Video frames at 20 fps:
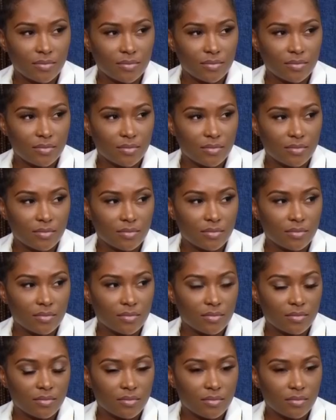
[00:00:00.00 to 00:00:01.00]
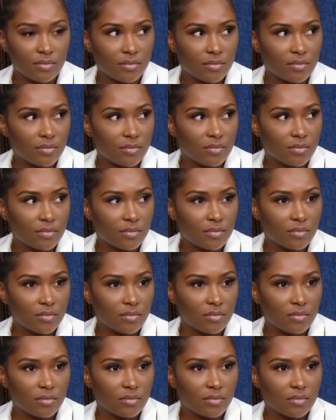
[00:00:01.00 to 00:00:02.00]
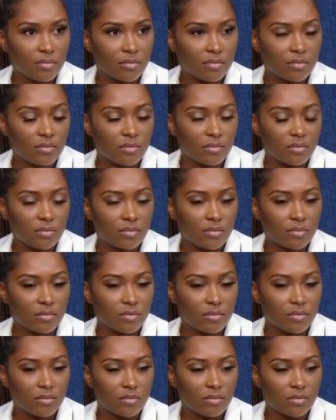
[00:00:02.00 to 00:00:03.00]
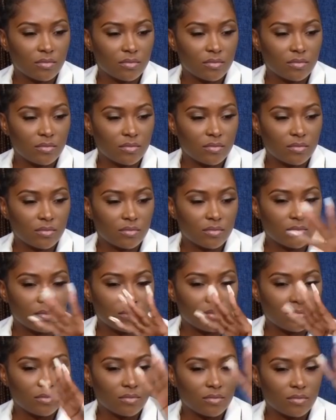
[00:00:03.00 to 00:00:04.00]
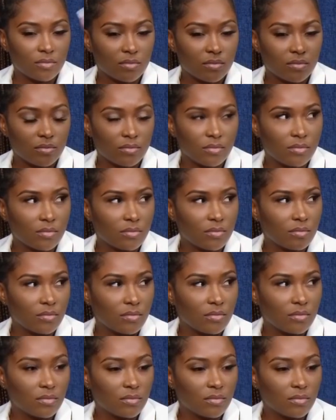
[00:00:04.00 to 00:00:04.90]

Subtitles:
[no speech]